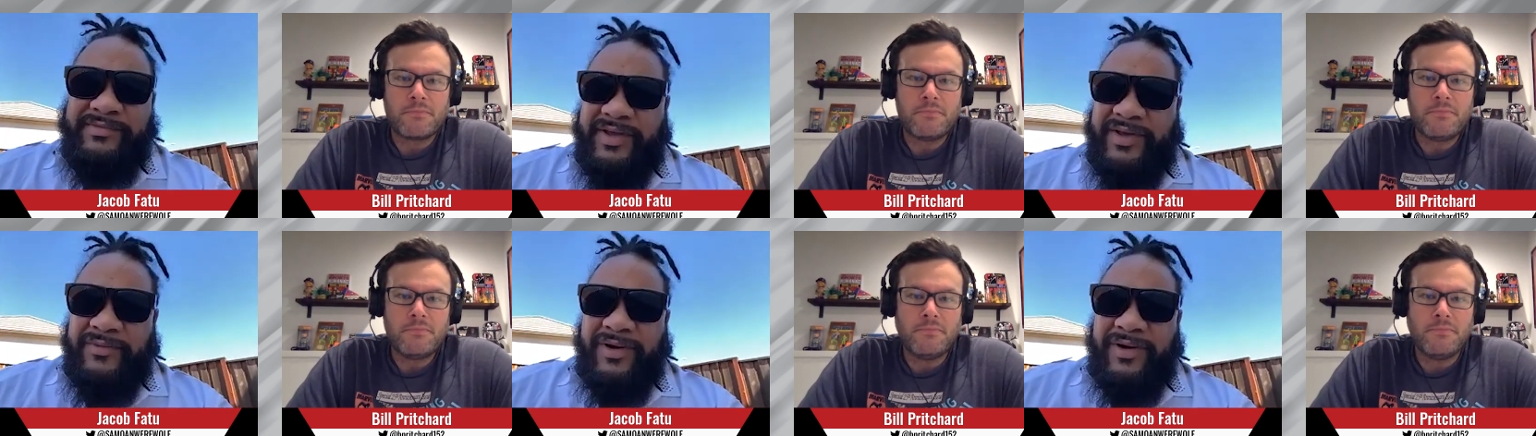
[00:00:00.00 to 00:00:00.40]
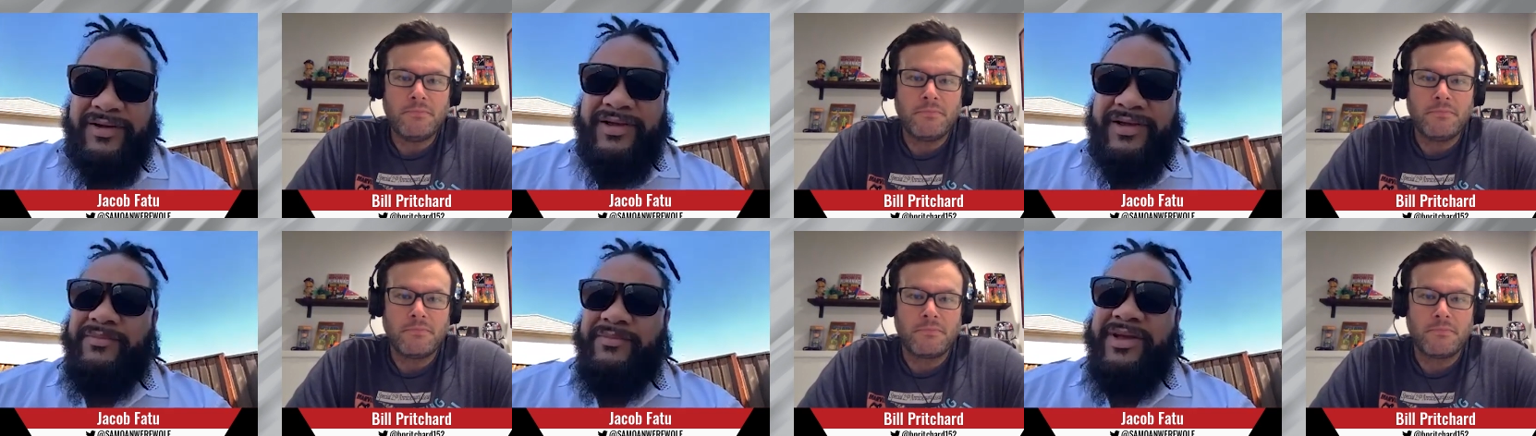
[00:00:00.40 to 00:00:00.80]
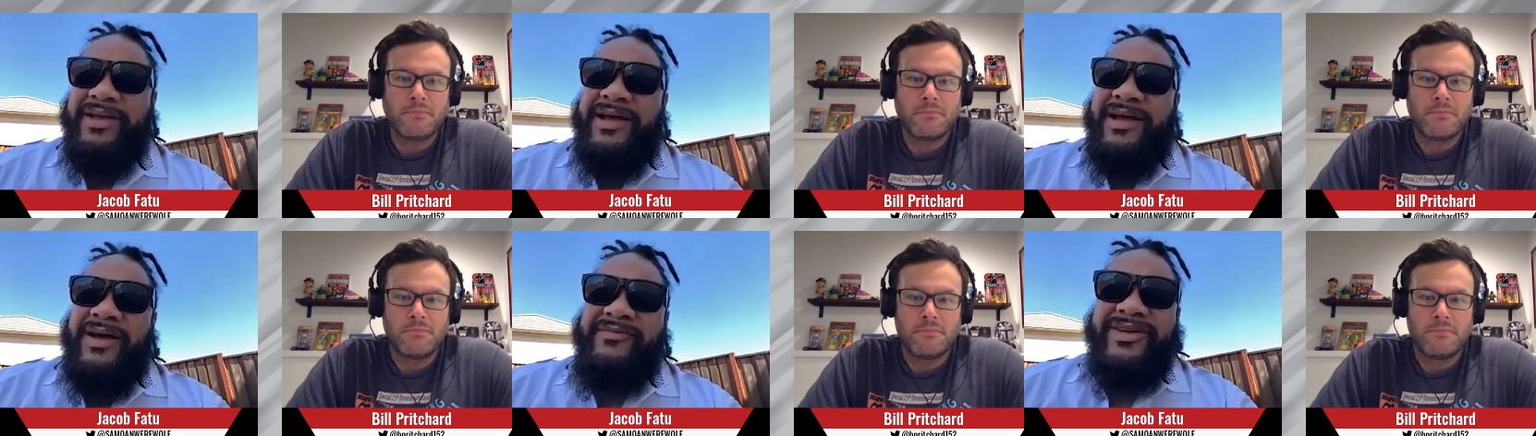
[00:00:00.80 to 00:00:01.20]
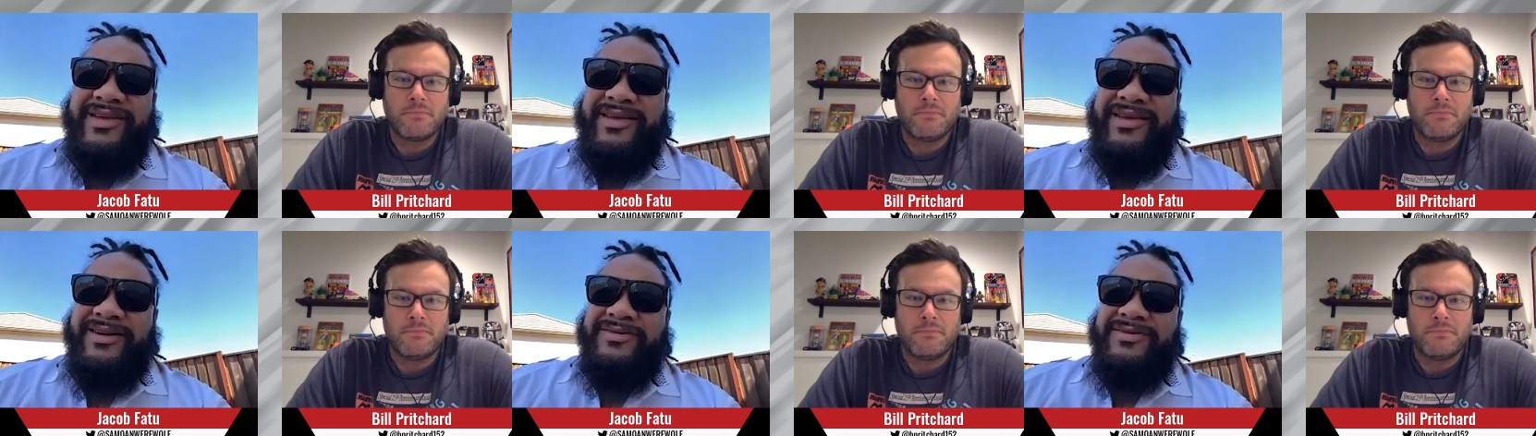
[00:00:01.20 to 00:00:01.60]
Speaker 1: me work. I mean, I
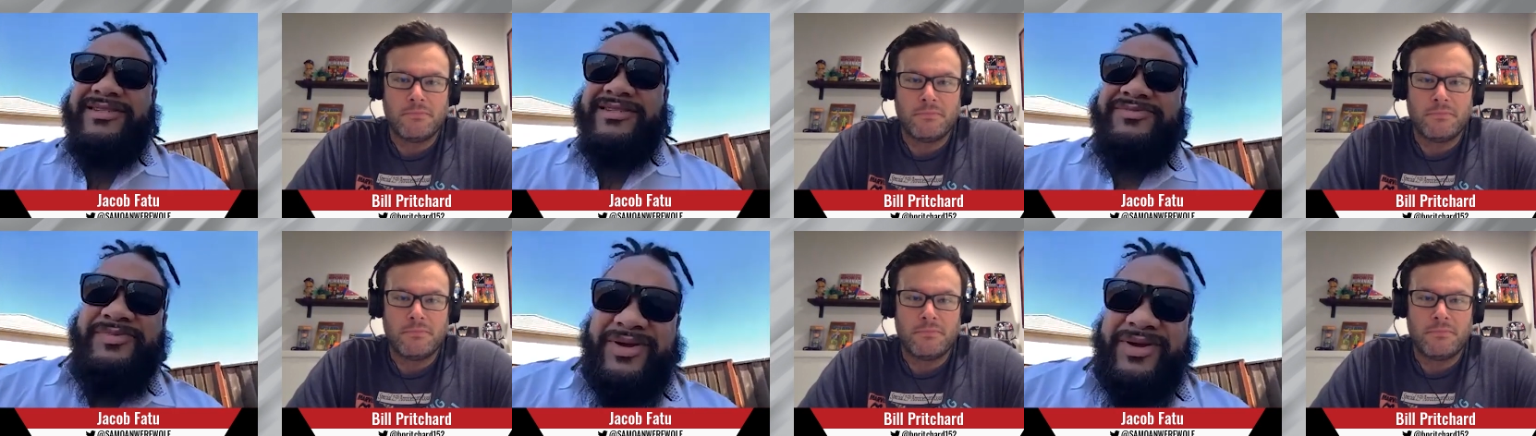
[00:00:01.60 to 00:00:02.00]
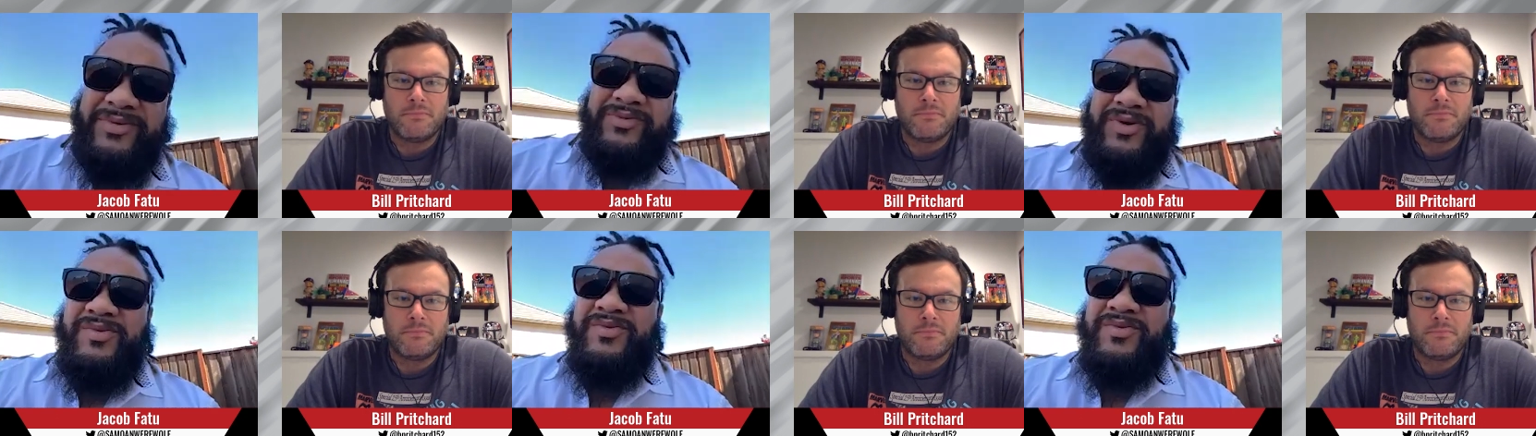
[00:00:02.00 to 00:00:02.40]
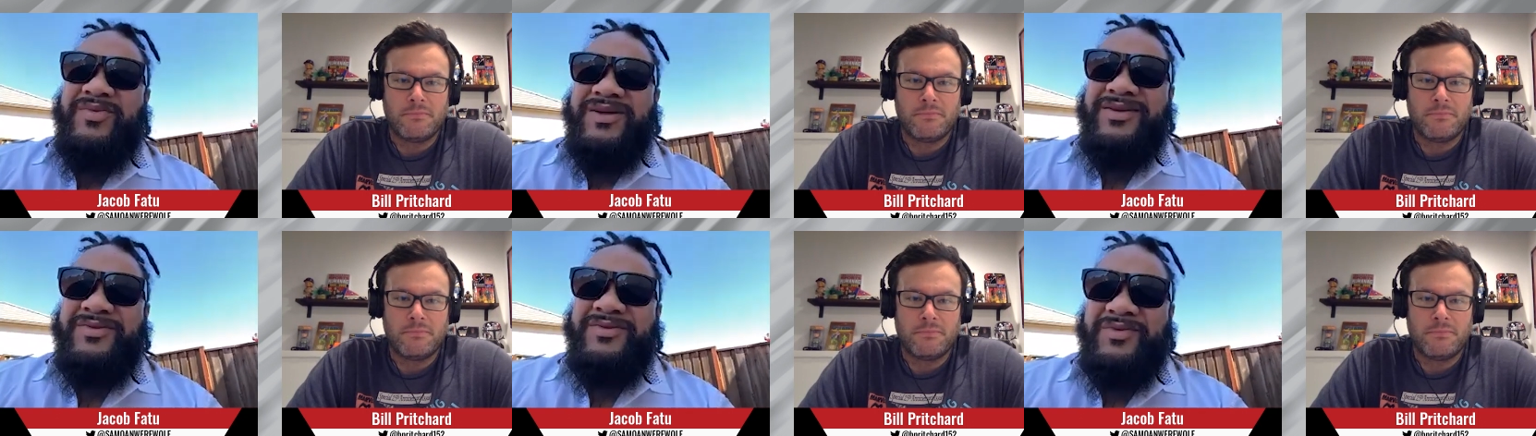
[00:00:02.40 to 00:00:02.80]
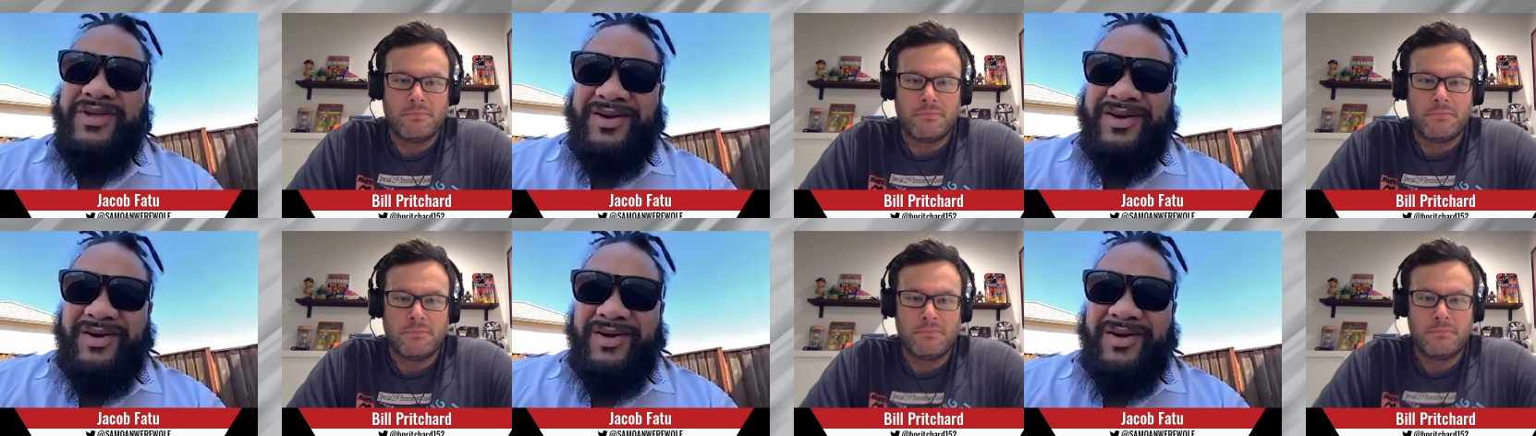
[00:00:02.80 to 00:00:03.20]
mean, you know, because man, well, when
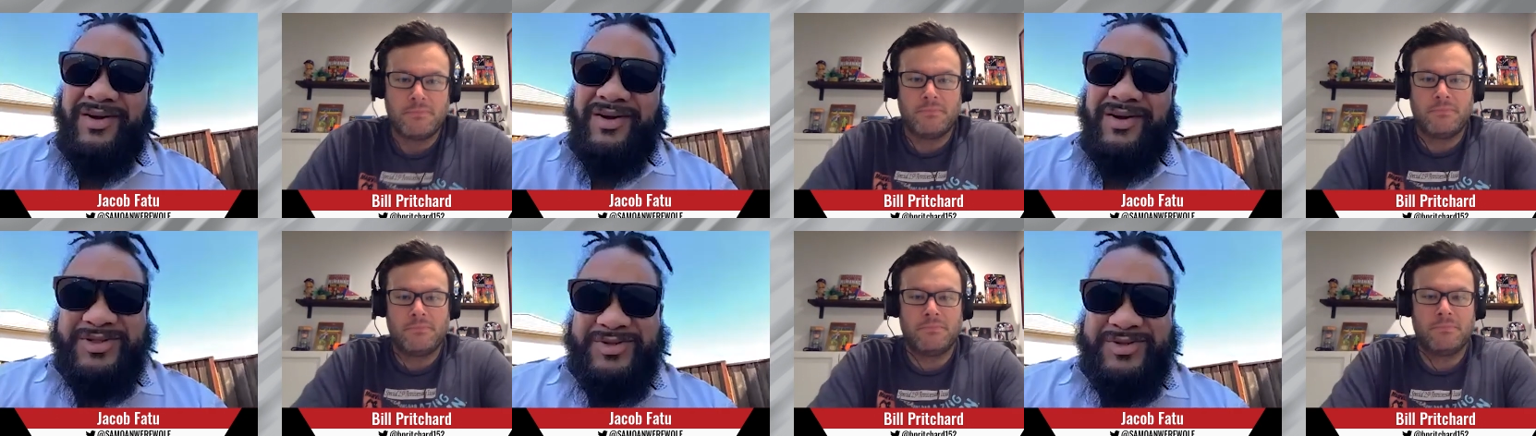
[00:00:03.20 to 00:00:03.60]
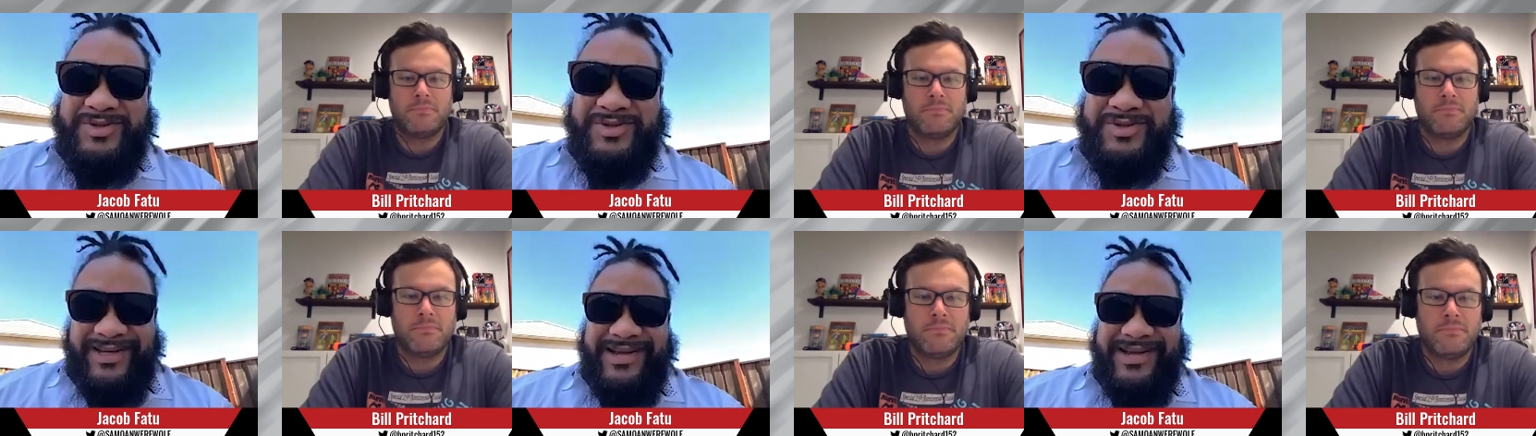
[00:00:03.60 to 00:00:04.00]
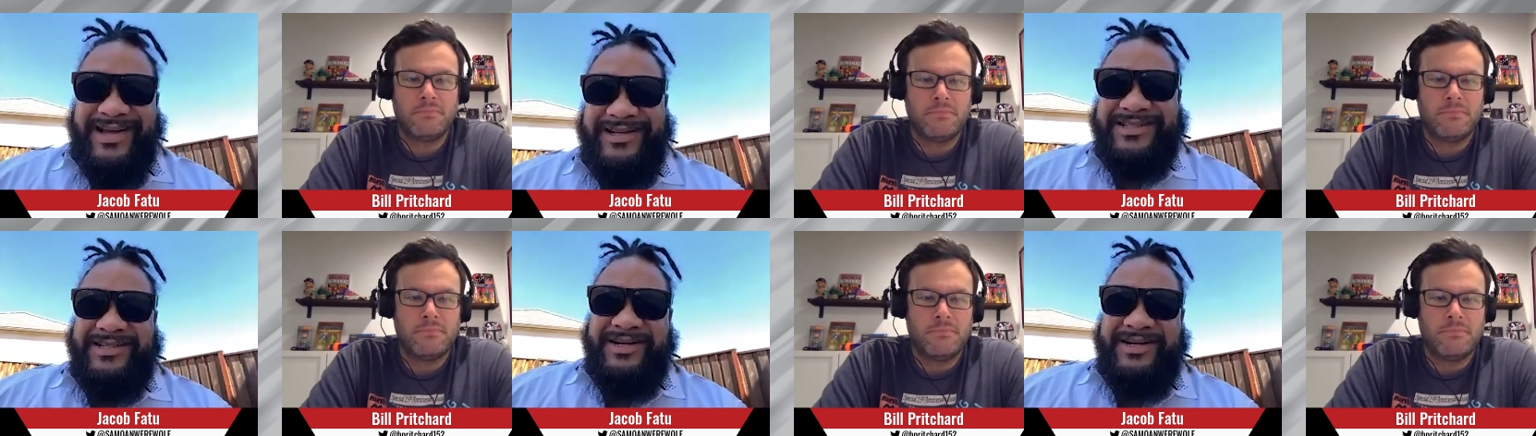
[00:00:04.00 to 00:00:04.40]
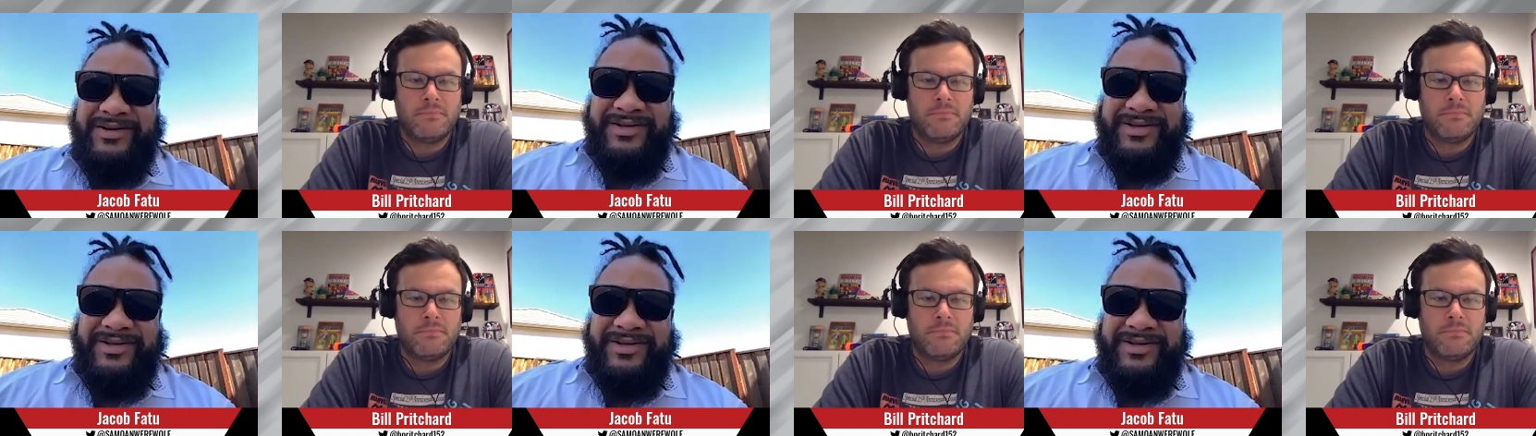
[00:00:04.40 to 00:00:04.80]
when you're on shows with other cats, you
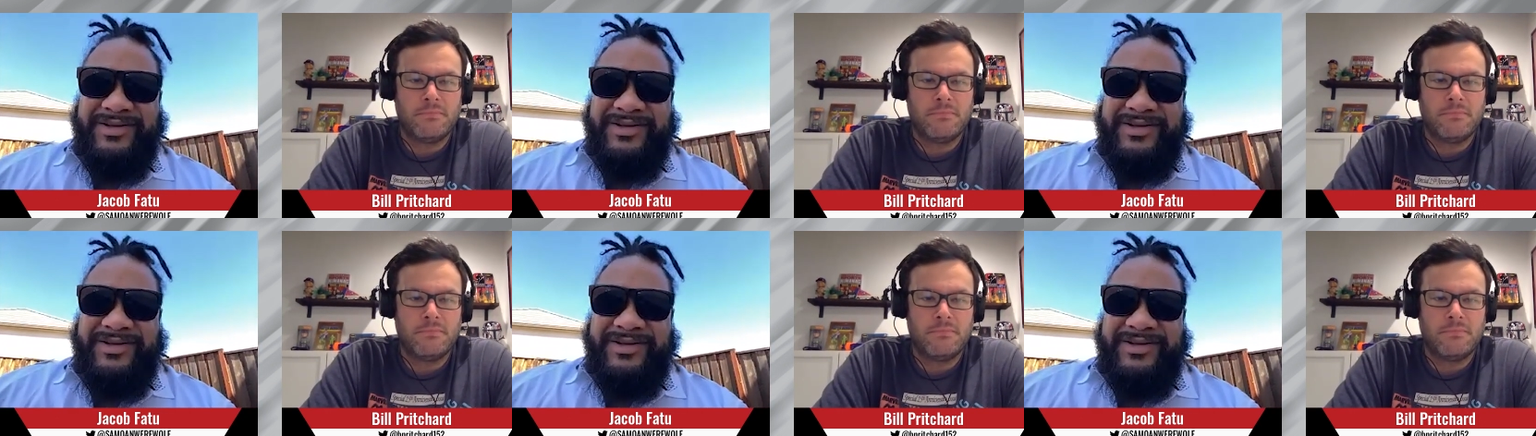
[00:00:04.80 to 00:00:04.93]
know, and you,